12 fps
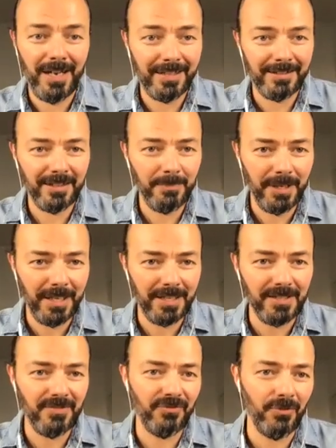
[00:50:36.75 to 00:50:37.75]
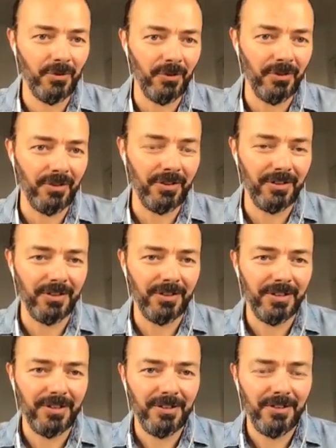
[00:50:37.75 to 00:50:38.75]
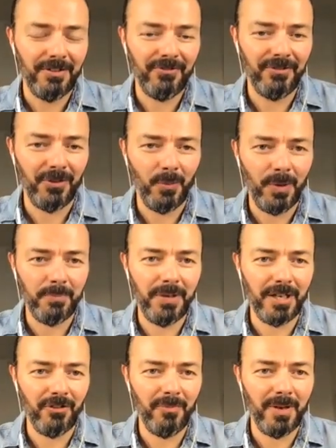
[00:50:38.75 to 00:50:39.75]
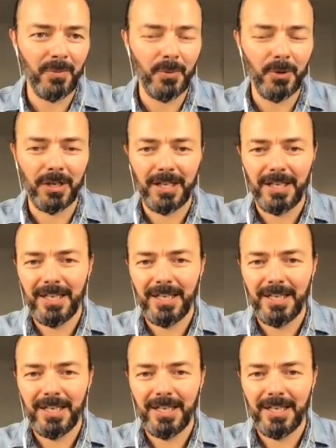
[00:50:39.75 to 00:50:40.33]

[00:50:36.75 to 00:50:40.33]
analog pants for the for one part of my work,